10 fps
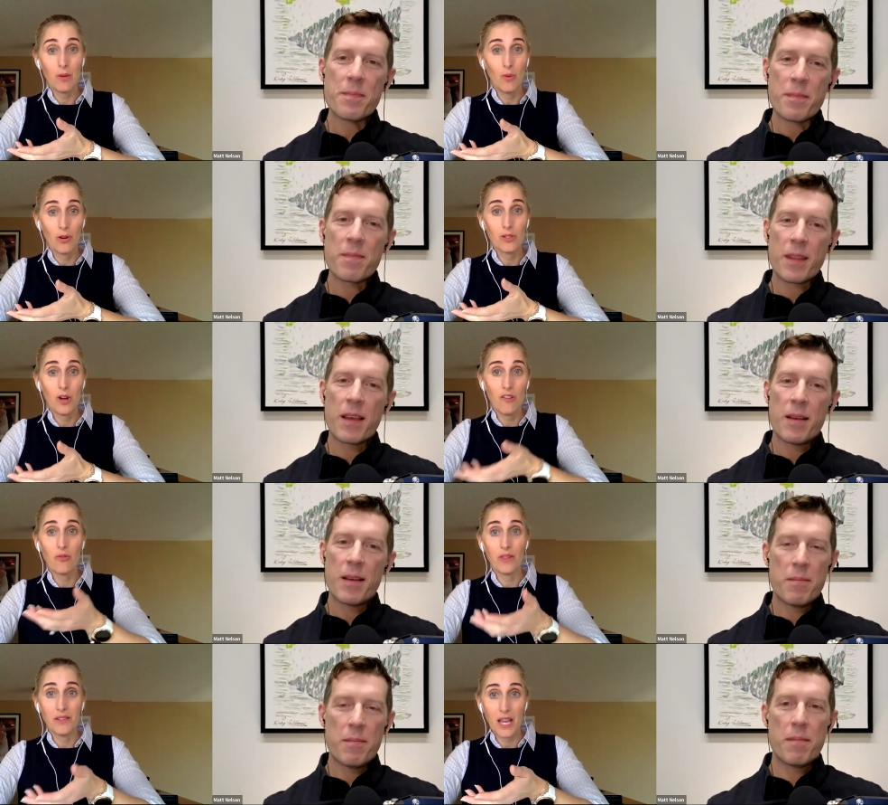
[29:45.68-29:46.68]
Speaker 1: be worse
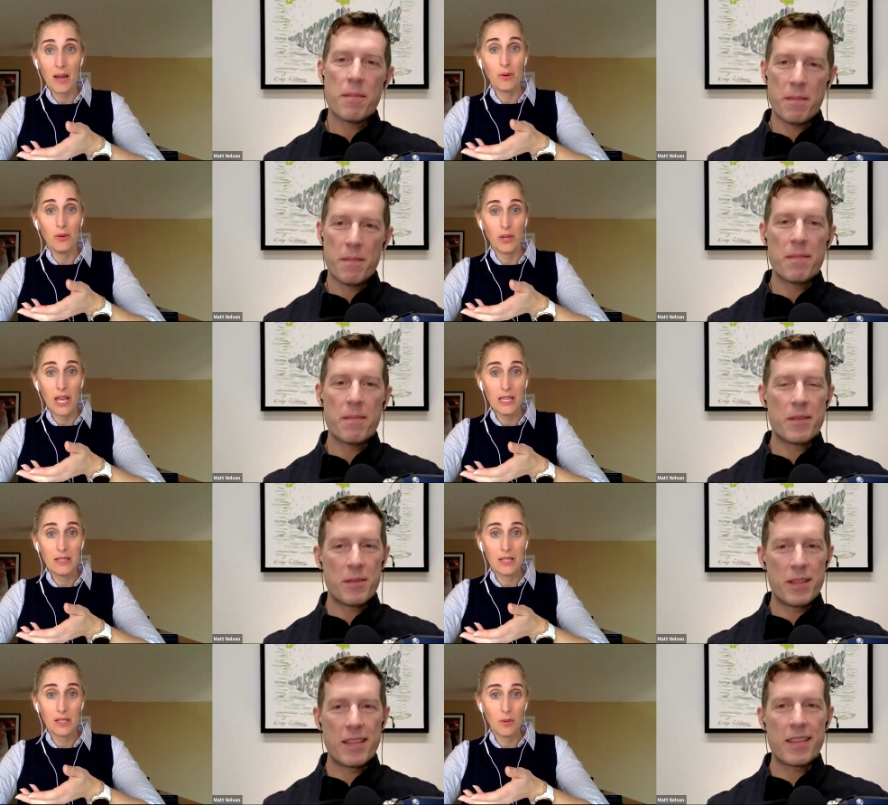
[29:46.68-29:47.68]
off with this capital
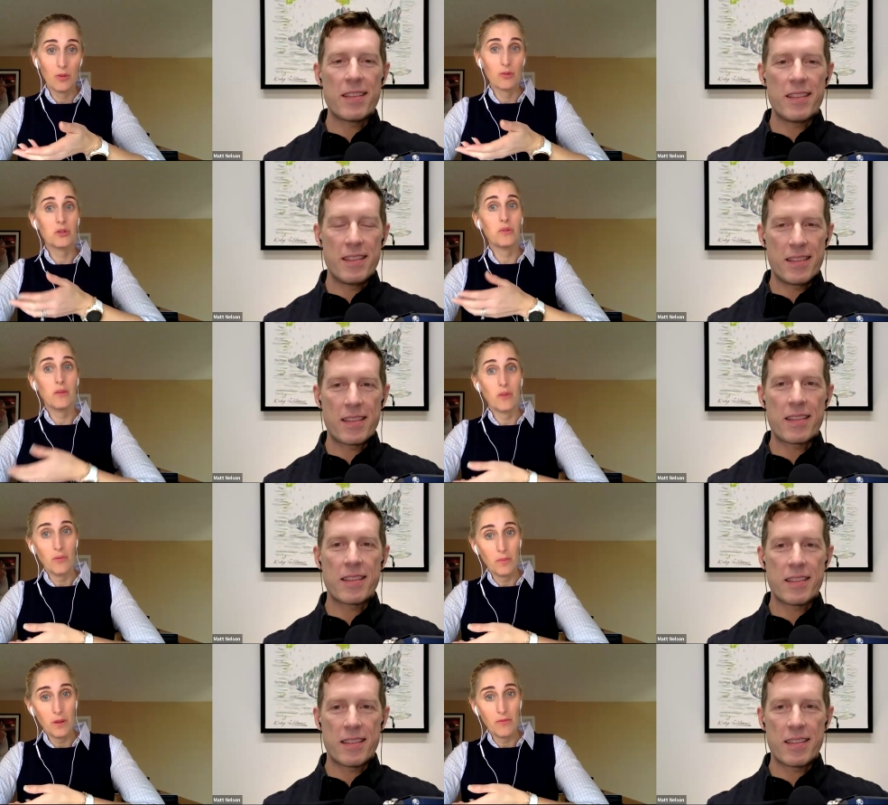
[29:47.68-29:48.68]
gains exposure than
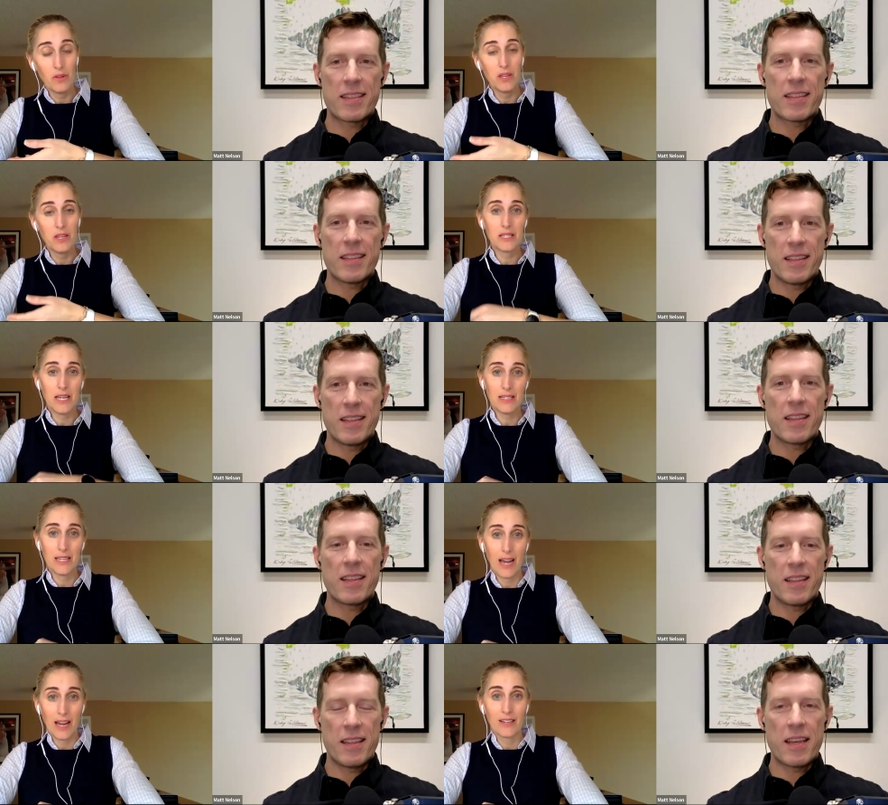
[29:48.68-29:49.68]
we would be with the
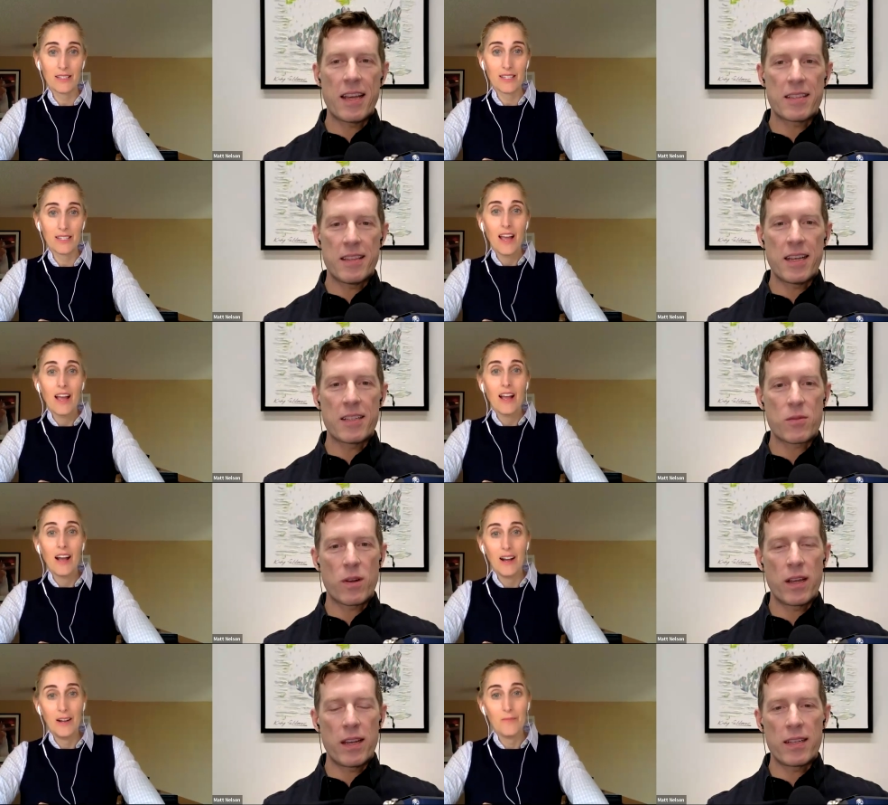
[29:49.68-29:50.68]
estate tax. That
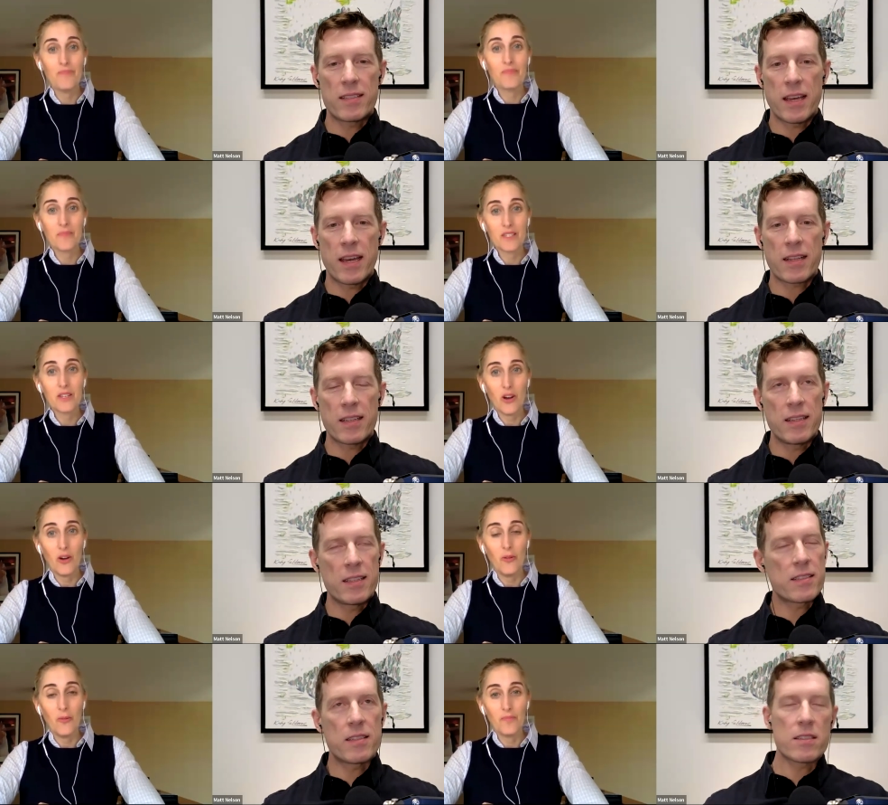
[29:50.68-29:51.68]
that's right, um, exactly.
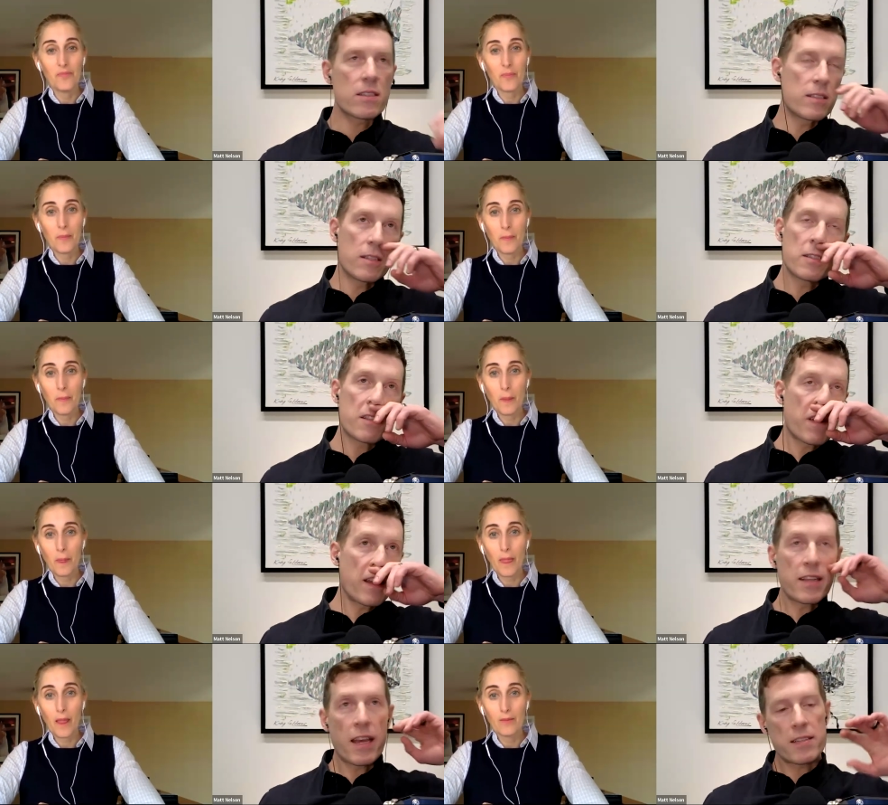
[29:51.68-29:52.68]
So. This
Speaker 2: this is this is a
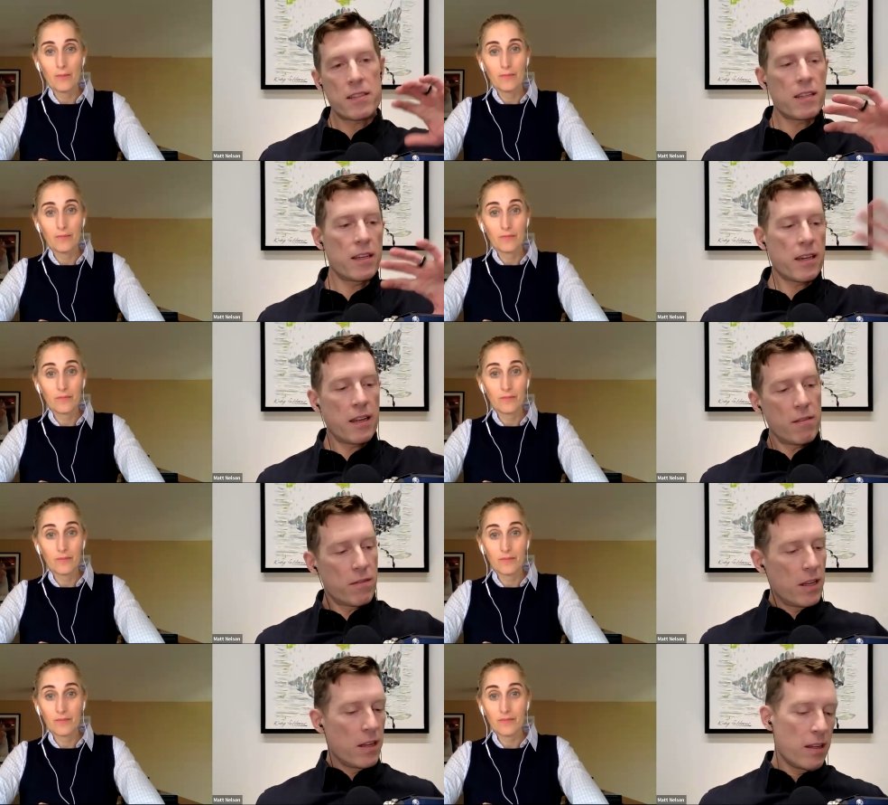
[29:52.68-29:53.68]
fantastic like kind
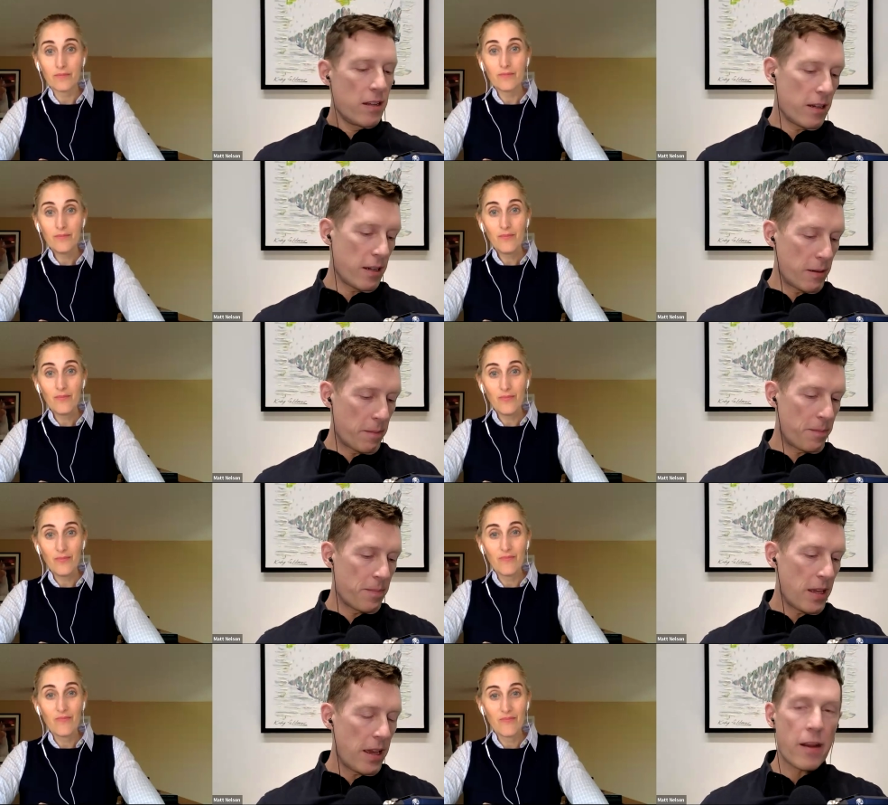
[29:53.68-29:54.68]
of uh,
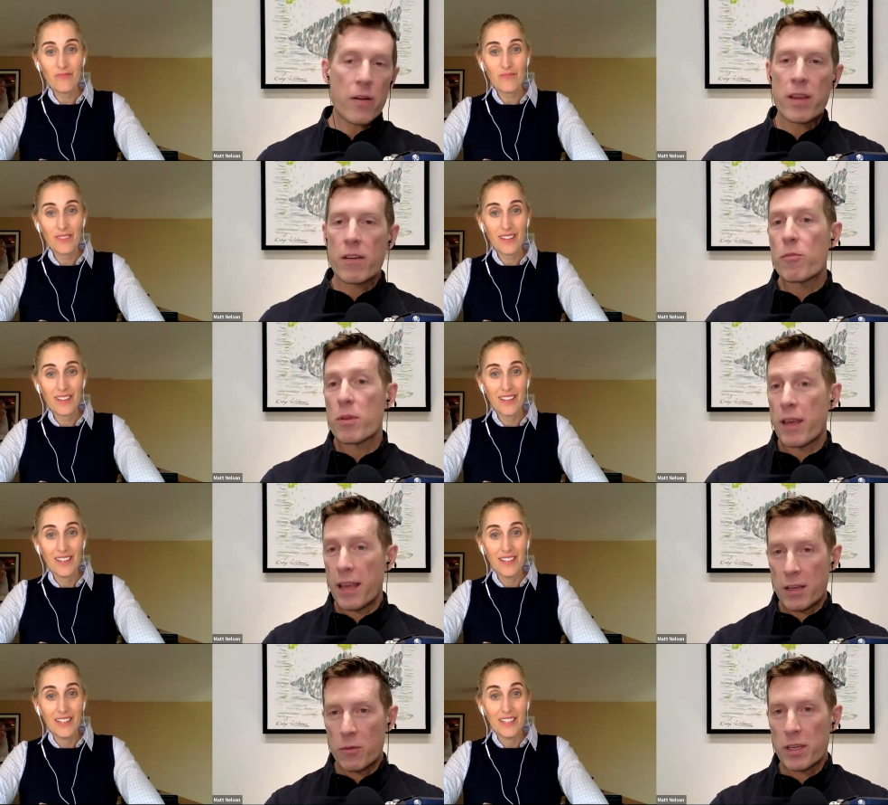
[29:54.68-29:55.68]
area of
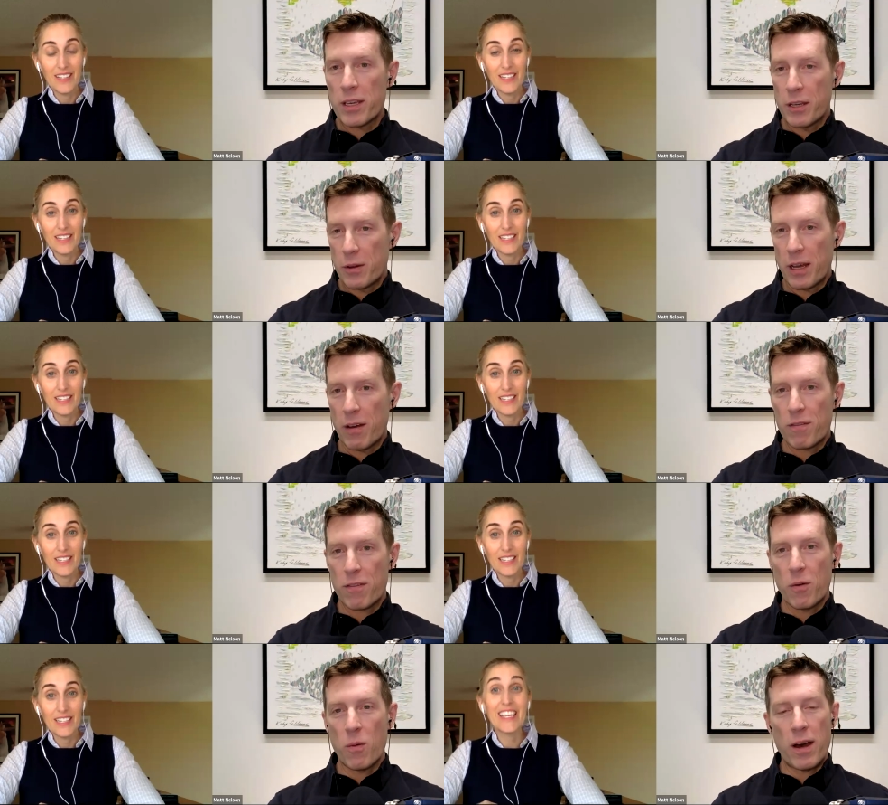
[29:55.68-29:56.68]
planning we could go down
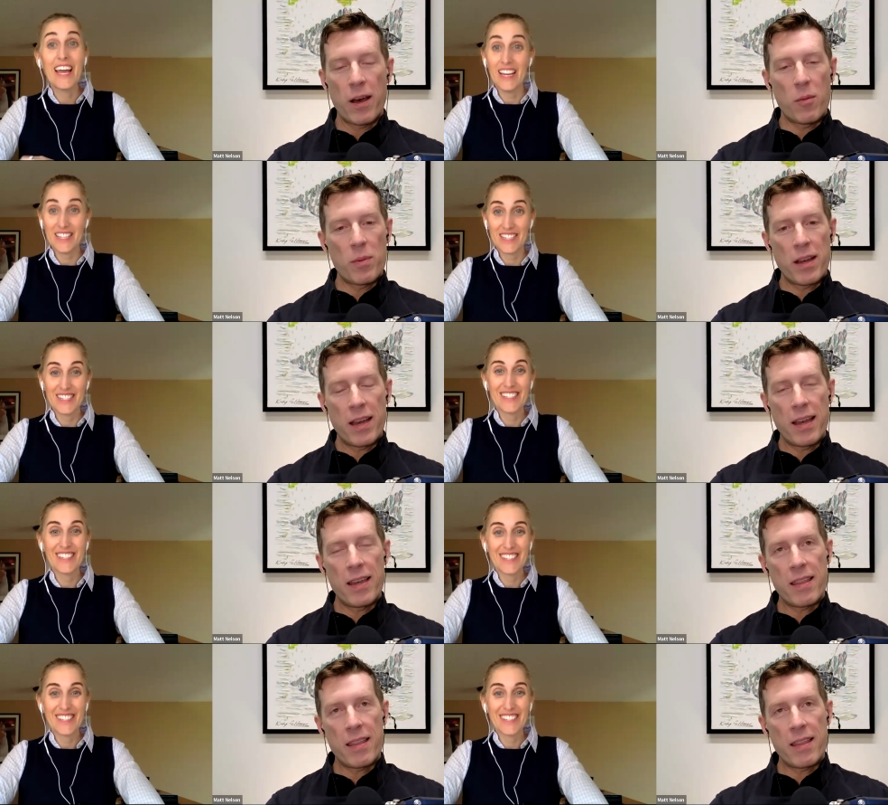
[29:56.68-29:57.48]
for a while. Yes. But I I,